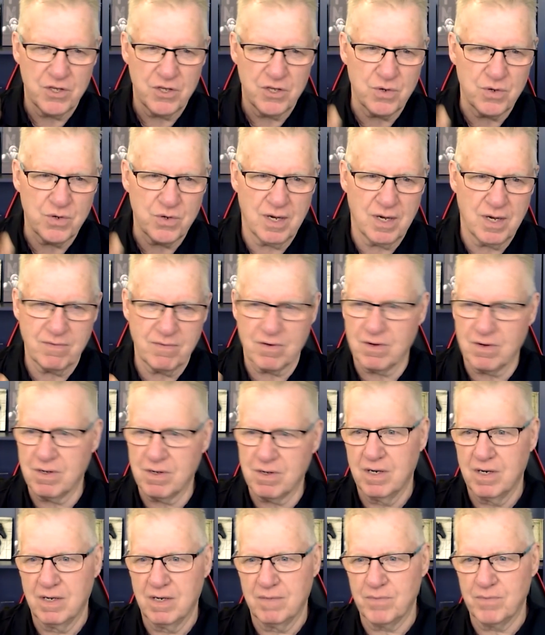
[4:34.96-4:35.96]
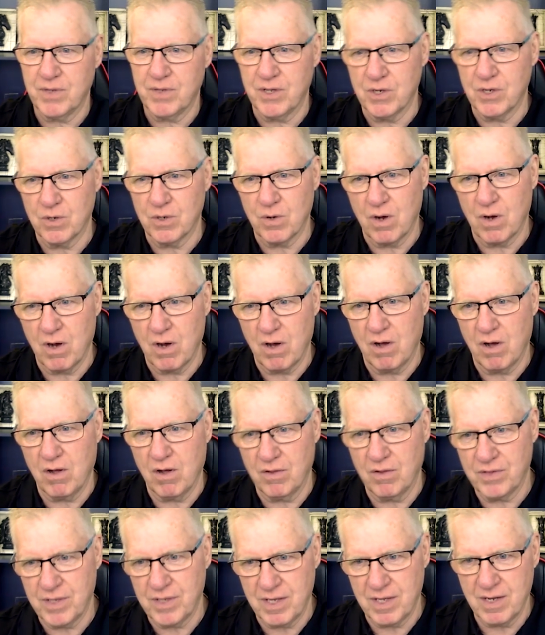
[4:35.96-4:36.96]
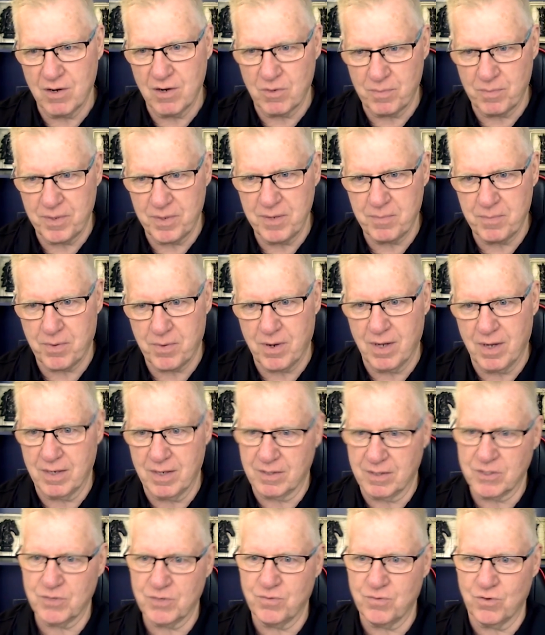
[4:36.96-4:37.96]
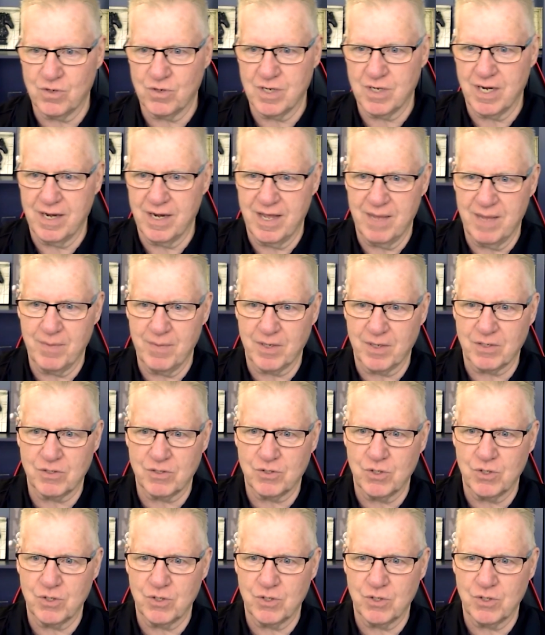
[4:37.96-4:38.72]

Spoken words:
you cover, all the ERP products for Dynamics.